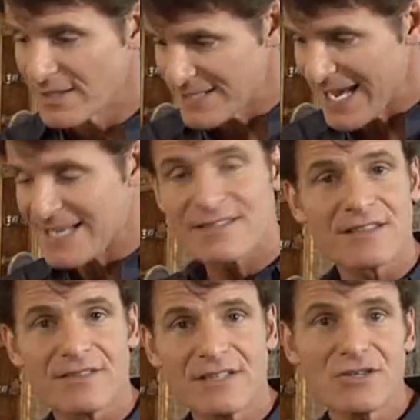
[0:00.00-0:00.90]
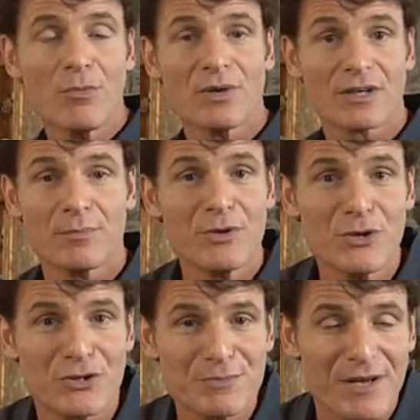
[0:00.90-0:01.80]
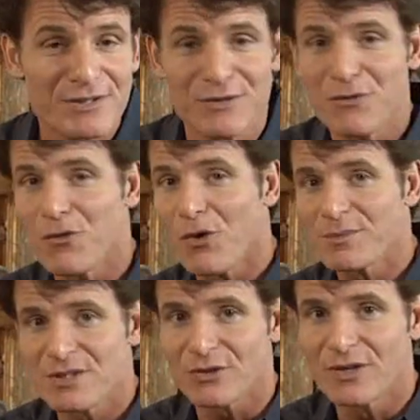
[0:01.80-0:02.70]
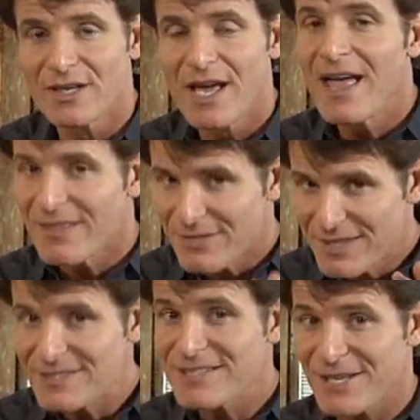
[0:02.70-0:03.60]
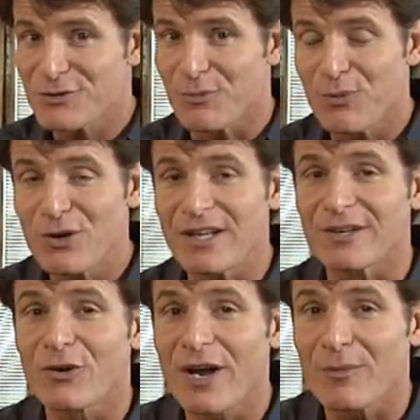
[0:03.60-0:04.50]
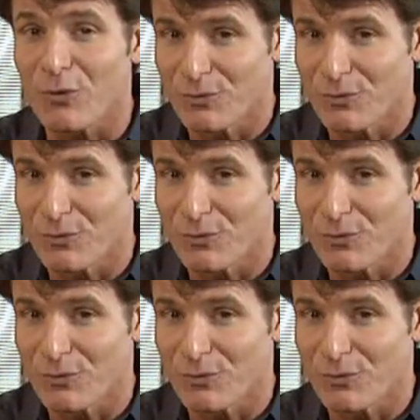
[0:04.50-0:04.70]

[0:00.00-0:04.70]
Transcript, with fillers: tests that these notebook computers must conform to. These tests are pretty incredible.